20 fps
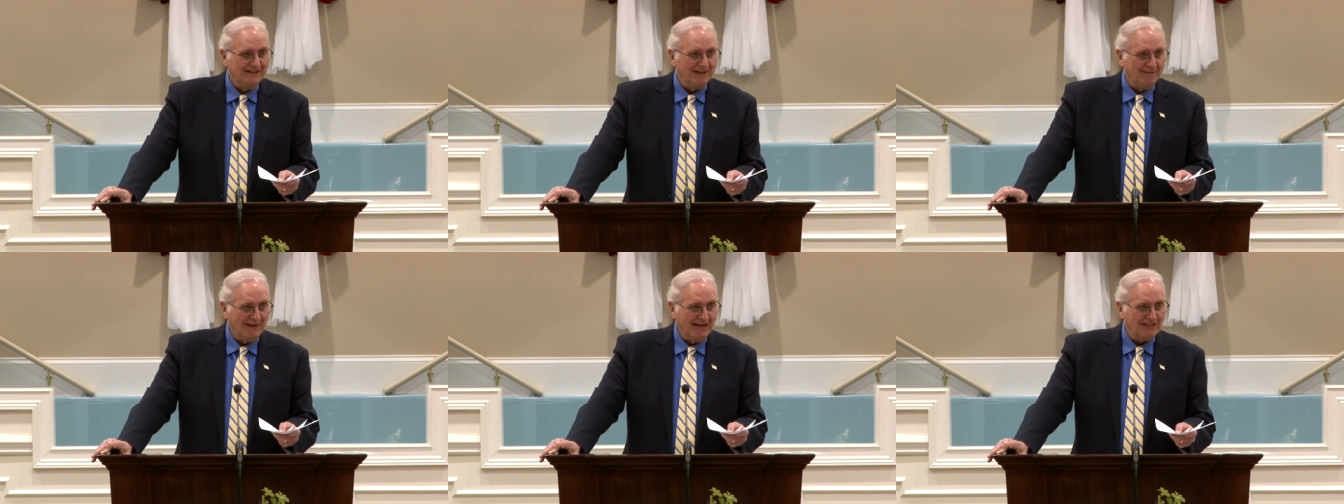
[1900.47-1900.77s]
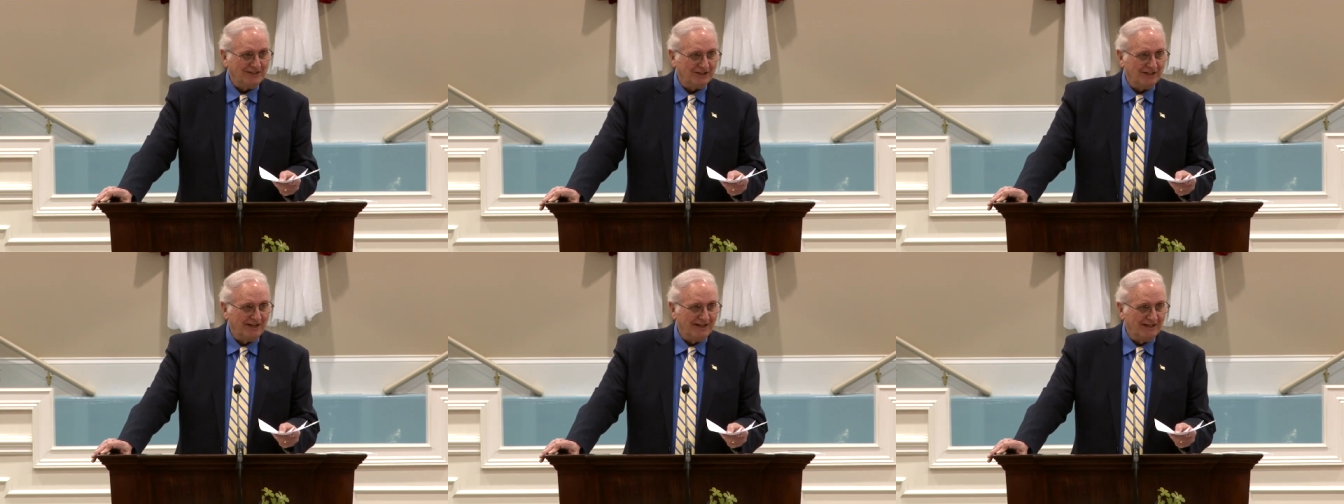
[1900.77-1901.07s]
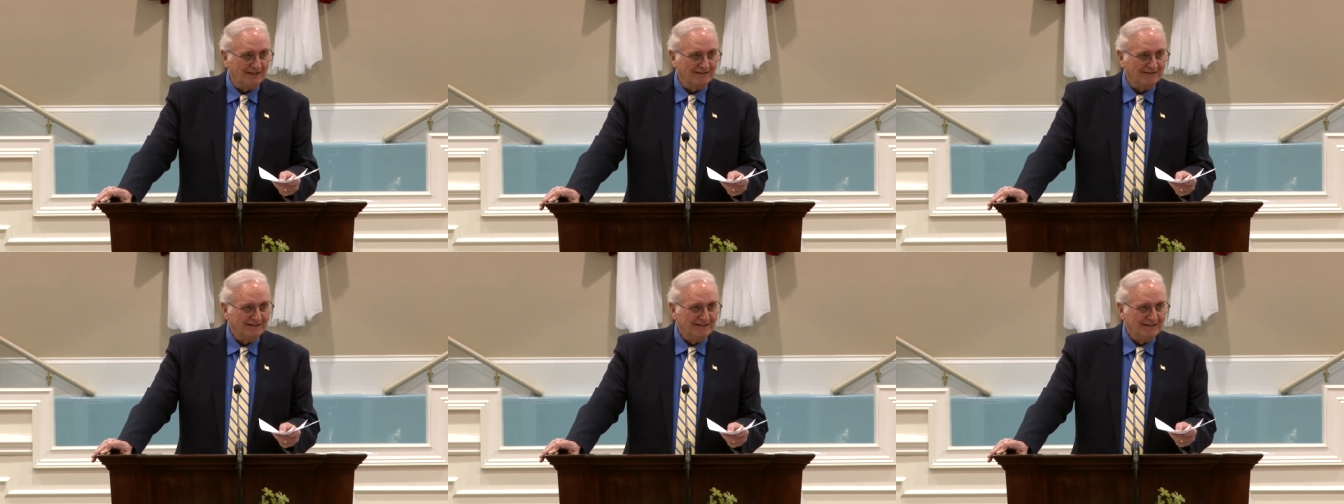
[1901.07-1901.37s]
Imagine
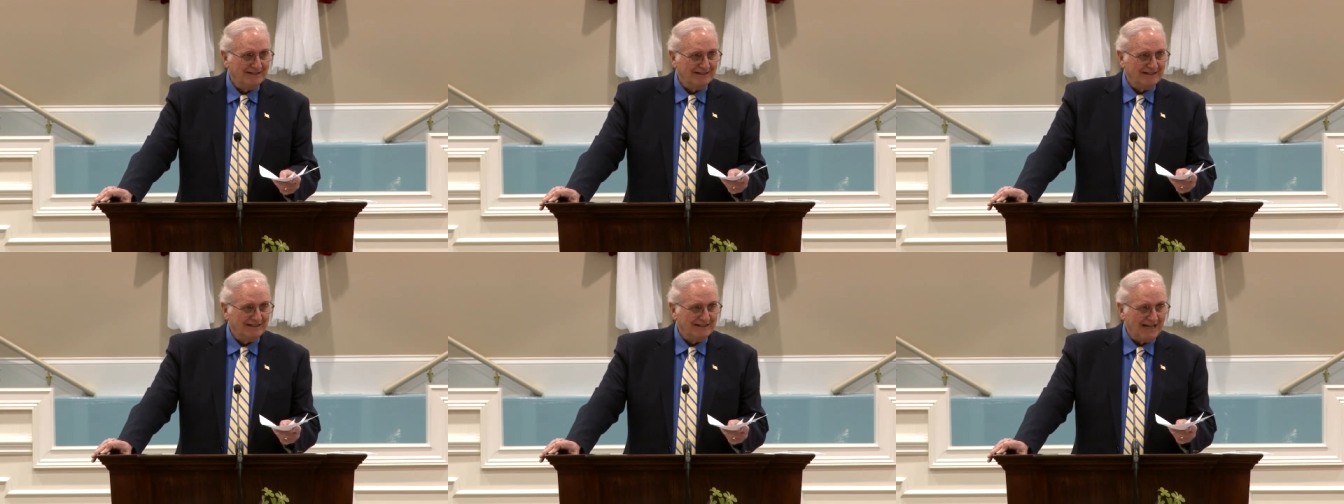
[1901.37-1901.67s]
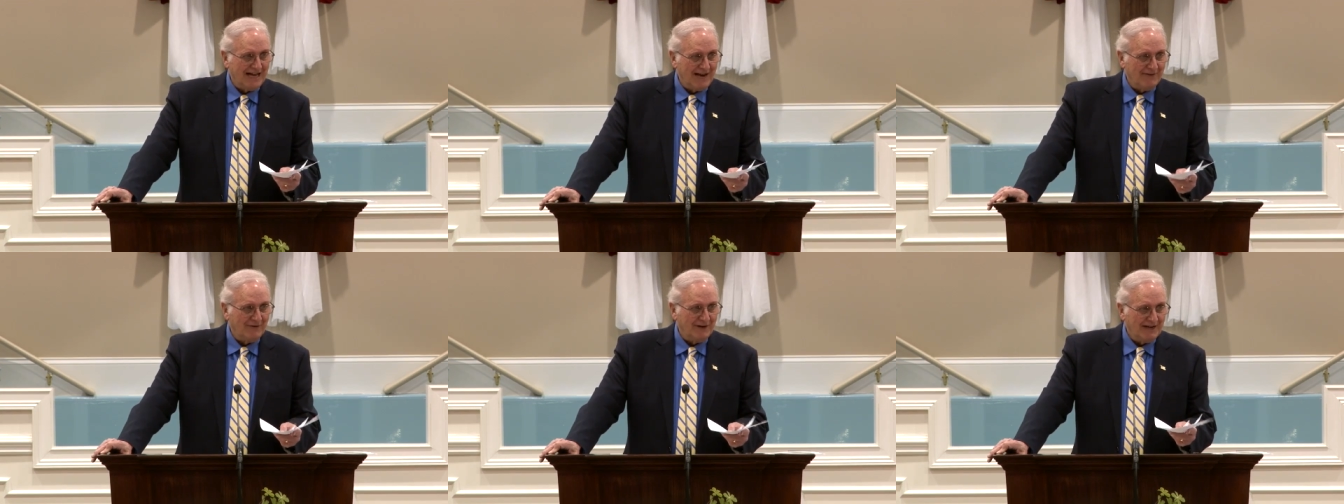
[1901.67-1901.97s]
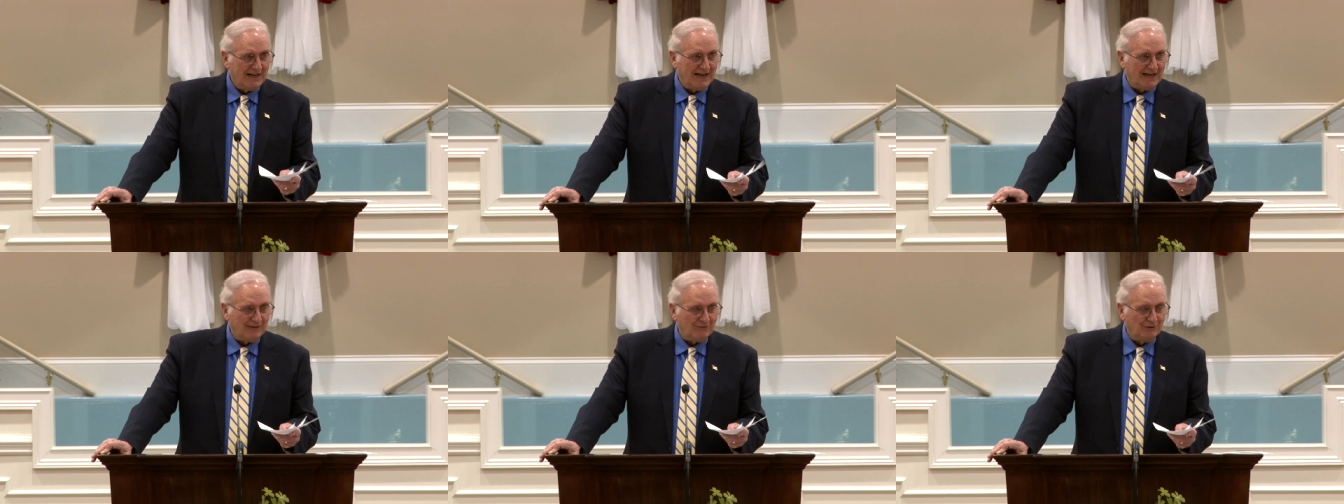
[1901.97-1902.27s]
now, every
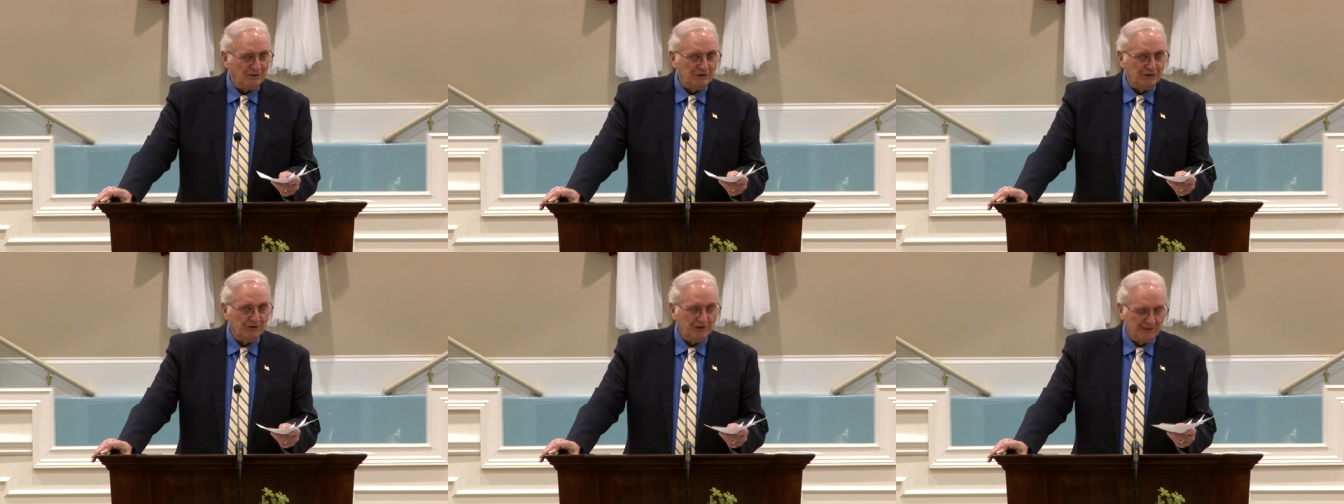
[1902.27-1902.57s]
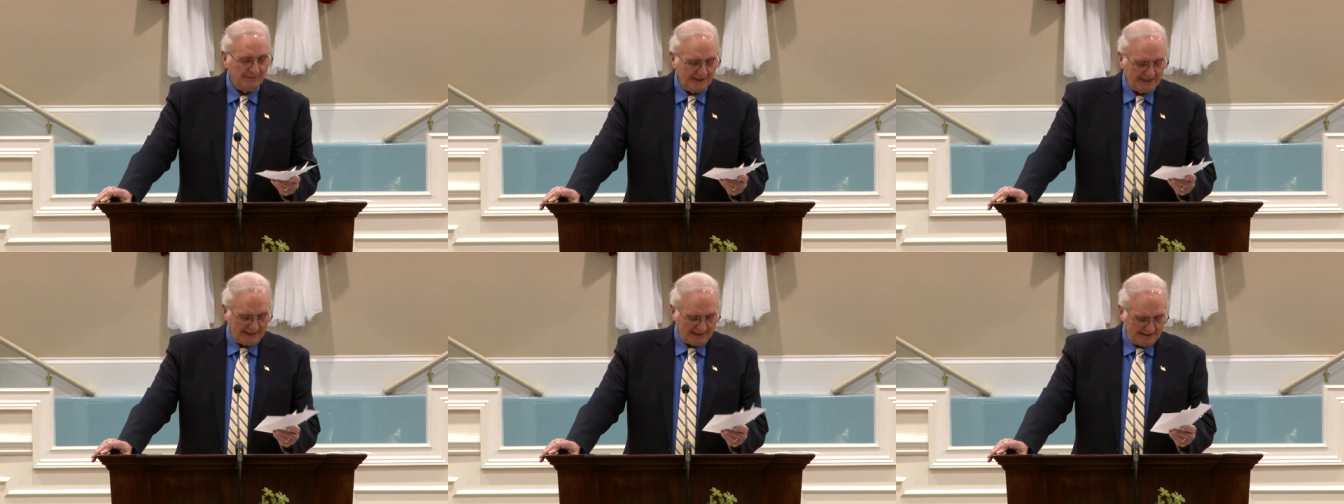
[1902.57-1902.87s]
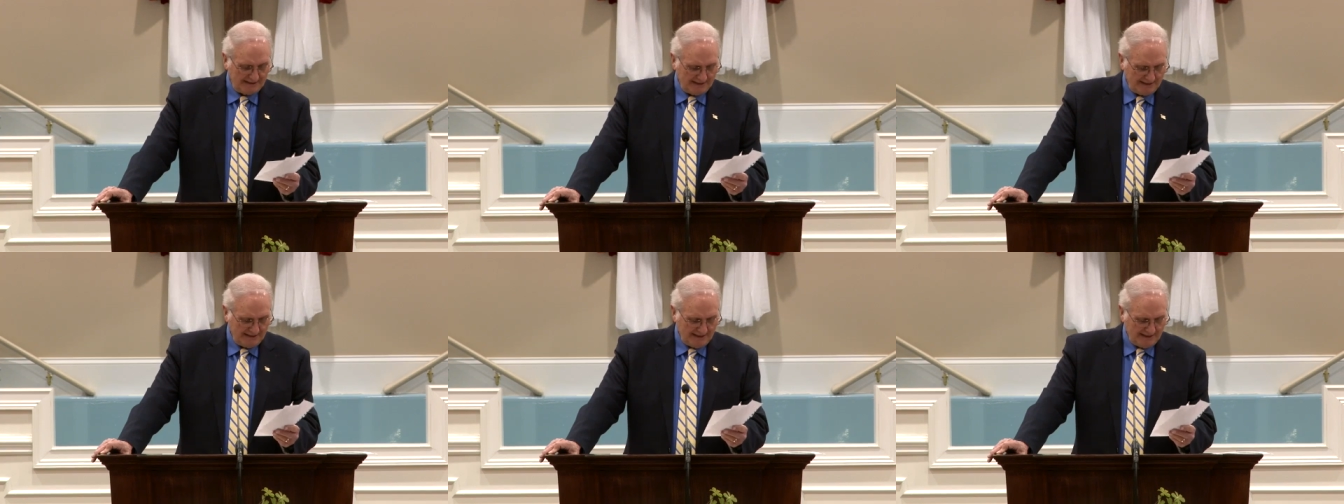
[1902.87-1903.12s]
night when you go to bed.